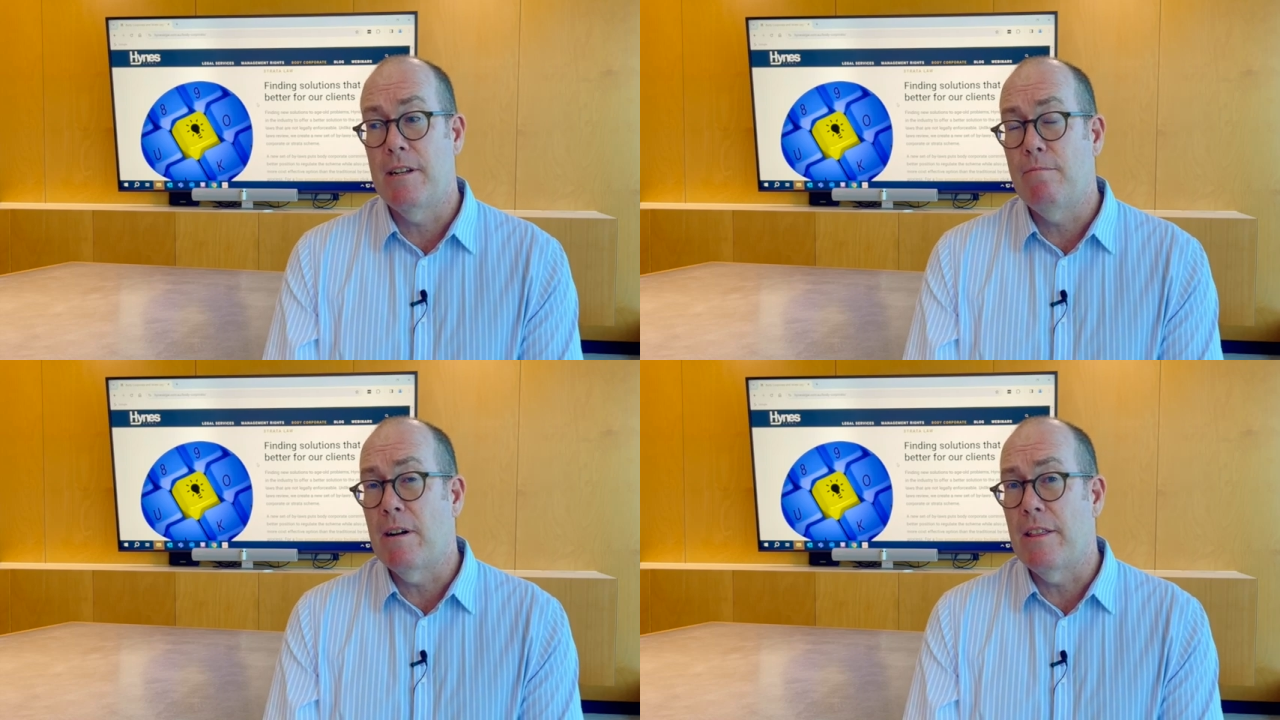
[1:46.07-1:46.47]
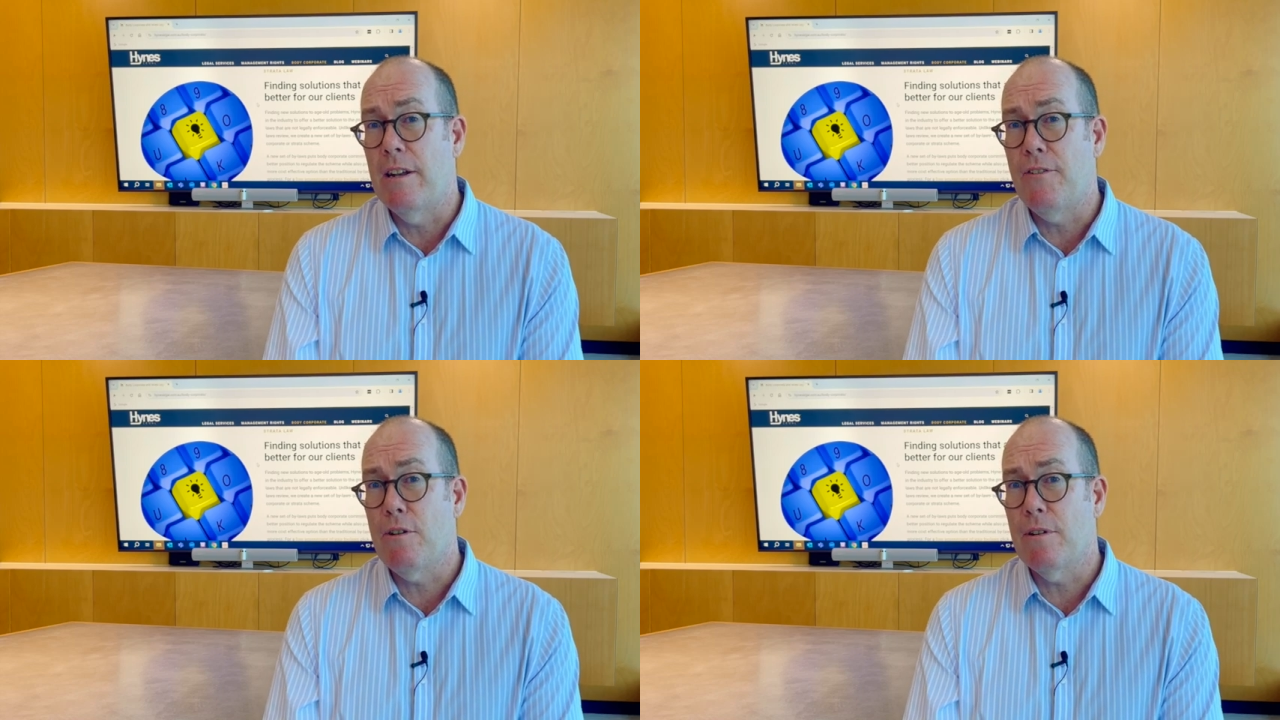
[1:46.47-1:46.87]
One of the
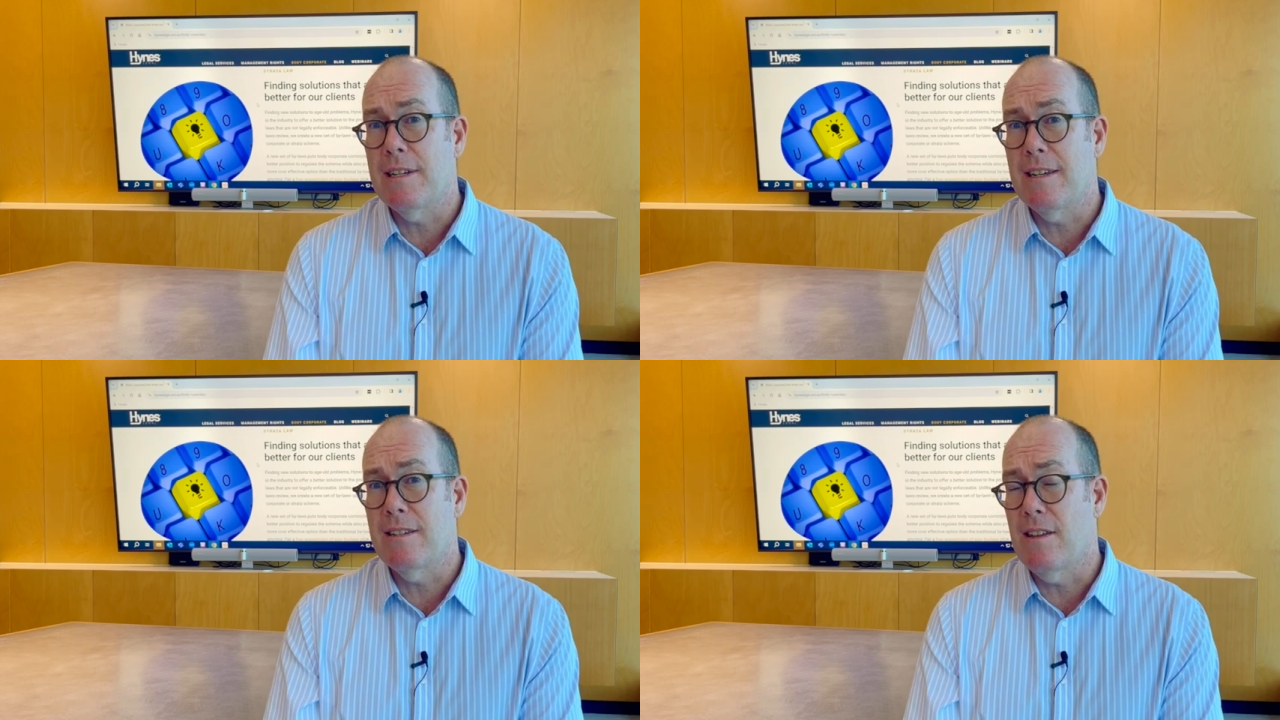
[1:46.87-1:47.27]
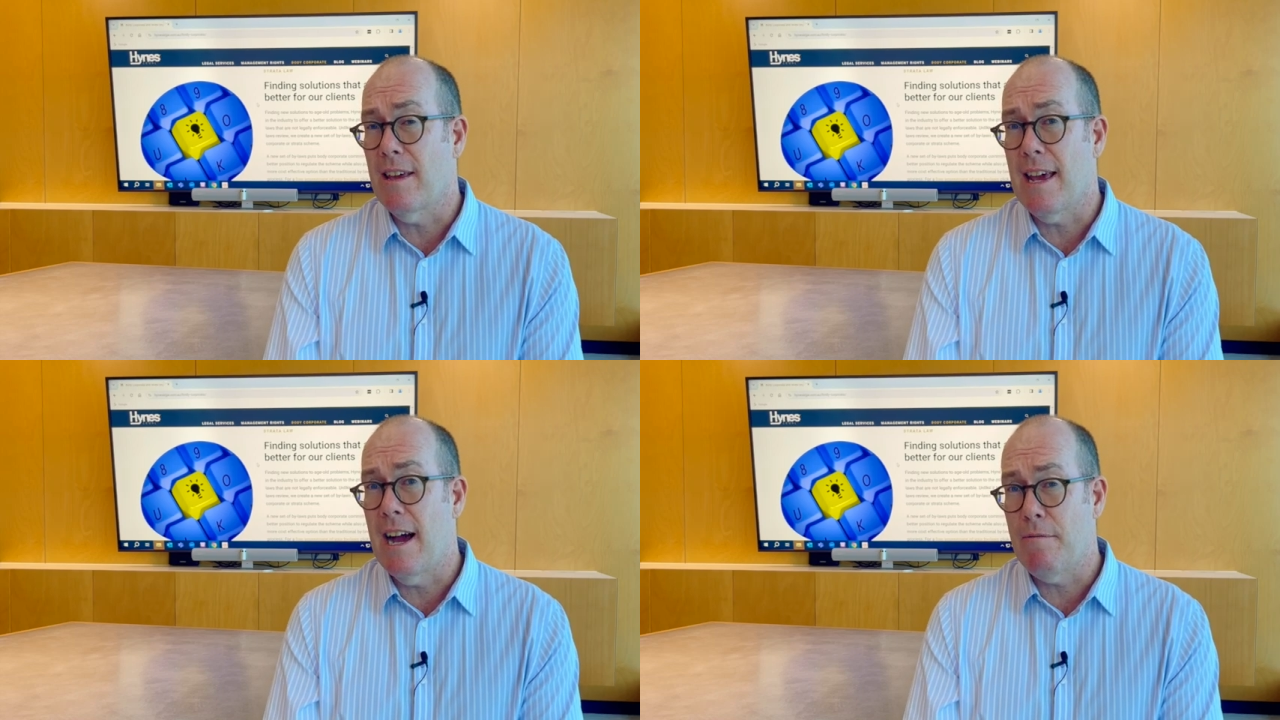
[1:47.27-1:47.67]
difficulties is that you
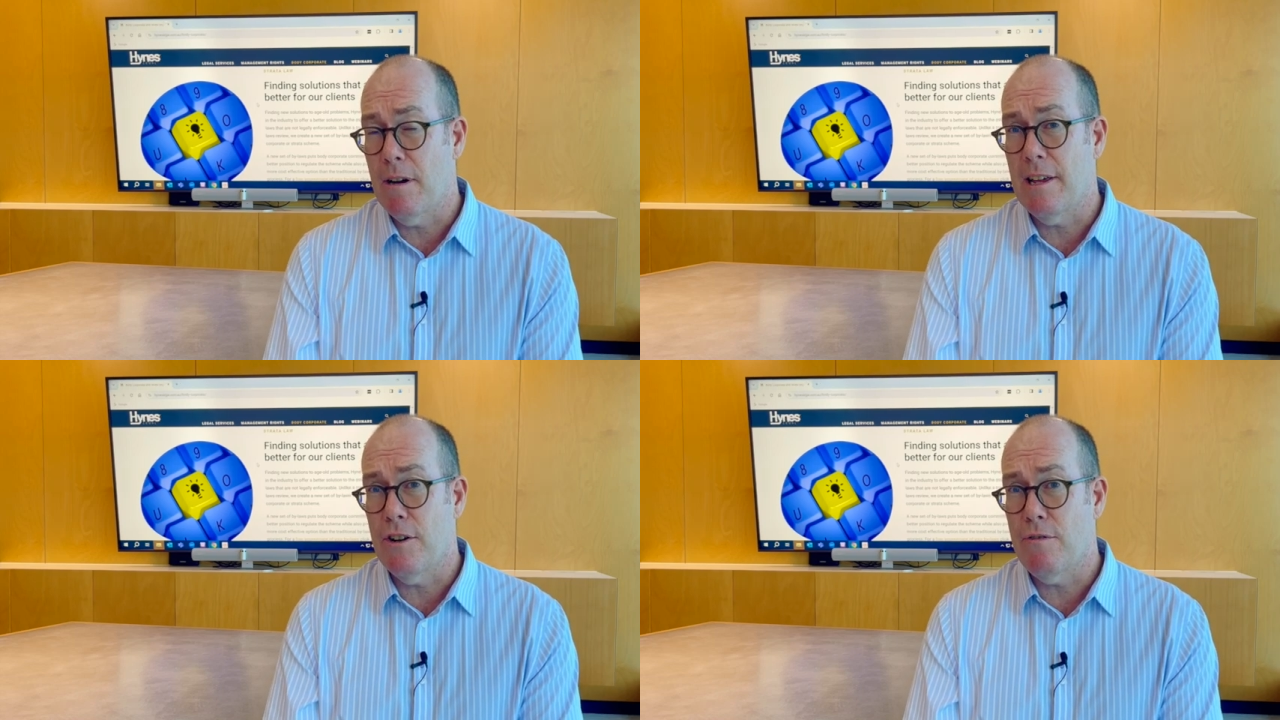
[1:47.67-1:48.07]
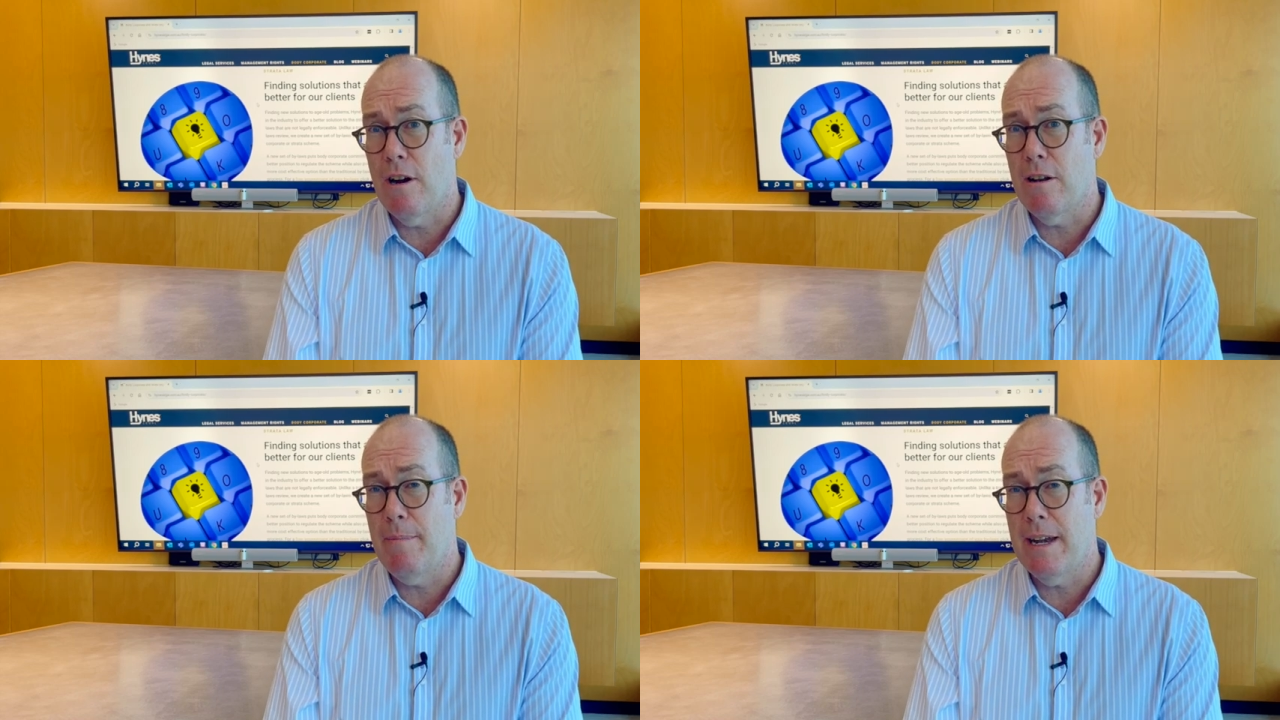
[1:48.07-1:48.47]
can't really
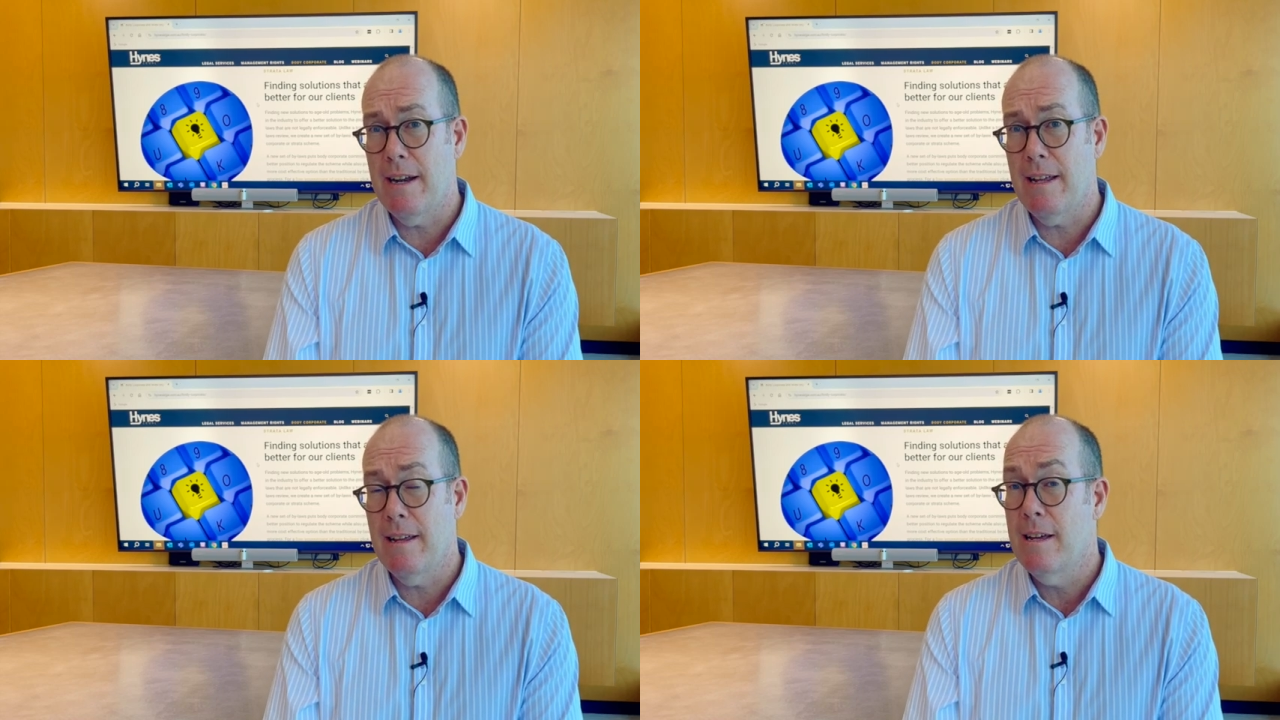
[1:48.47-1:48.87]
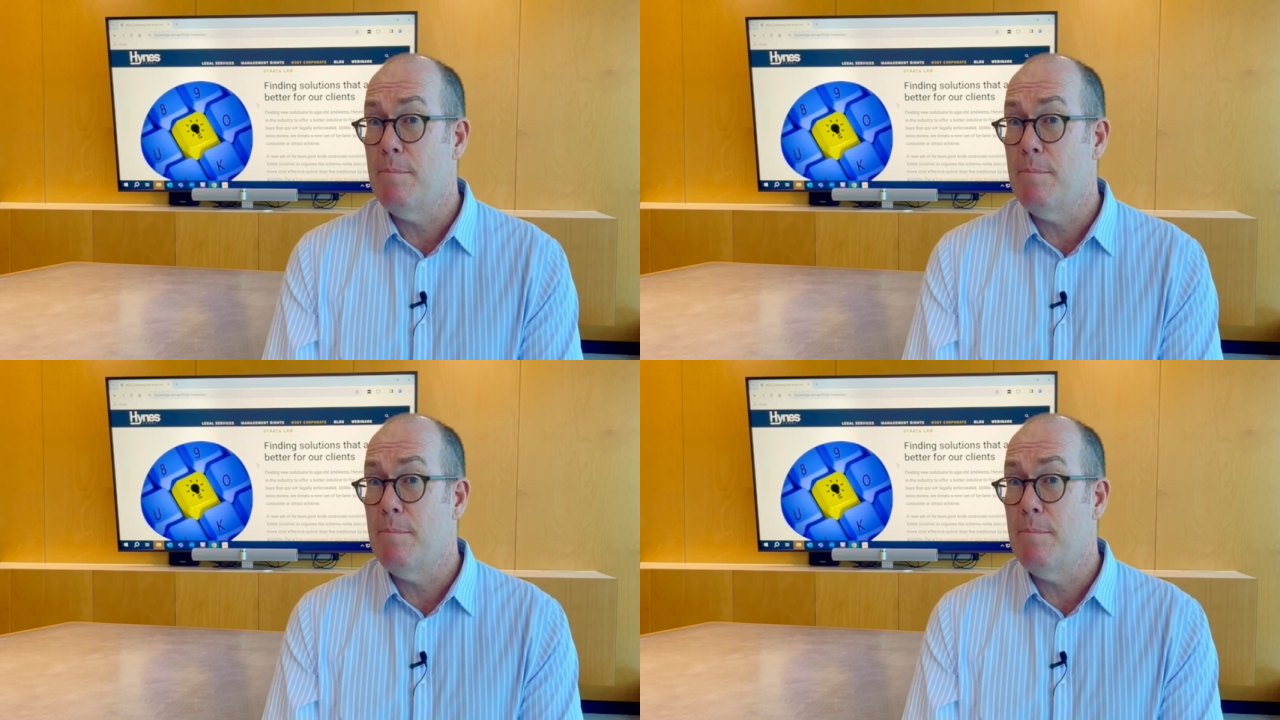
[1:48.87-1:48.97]
control amenity,